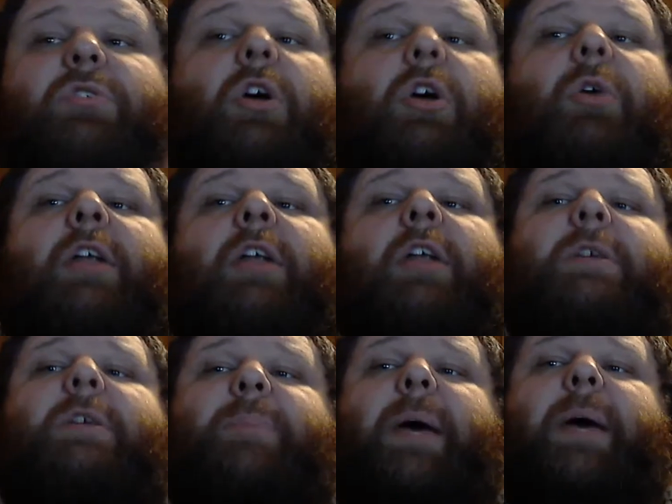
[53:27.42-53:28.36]
no
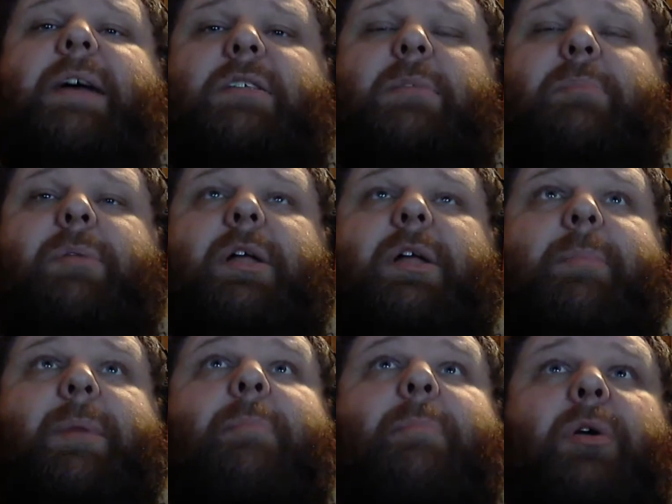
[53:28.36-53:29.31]
enemies past the
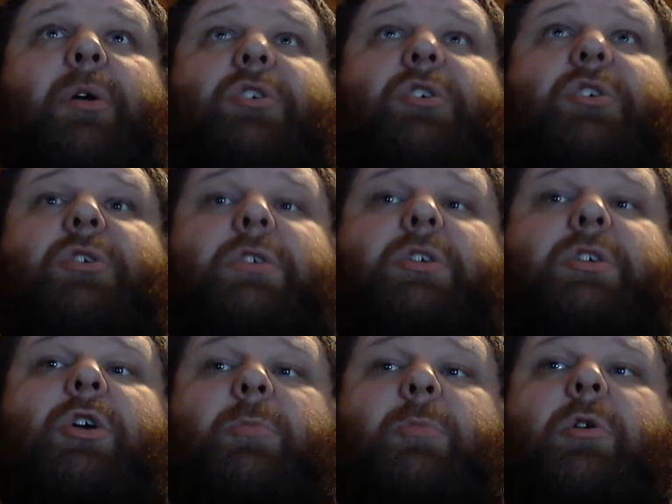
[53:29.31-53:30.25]
blimp. I'm pretty sure
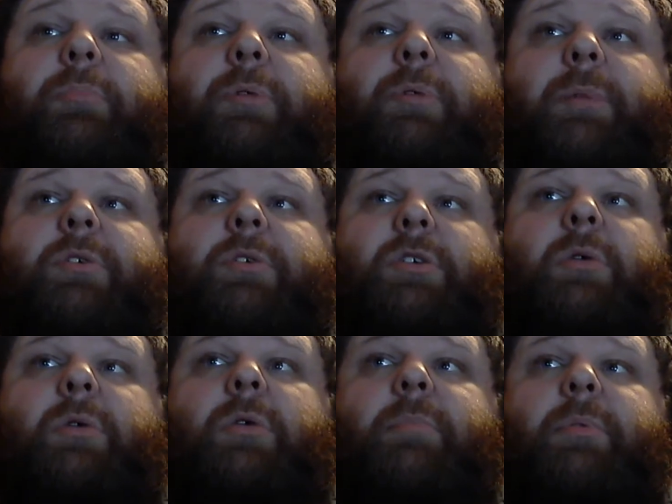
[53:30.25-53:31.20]
2 more blimps
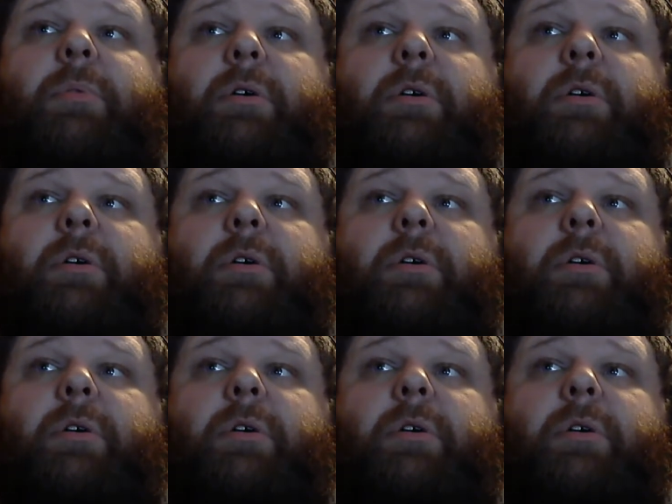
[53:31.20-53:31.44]
show up.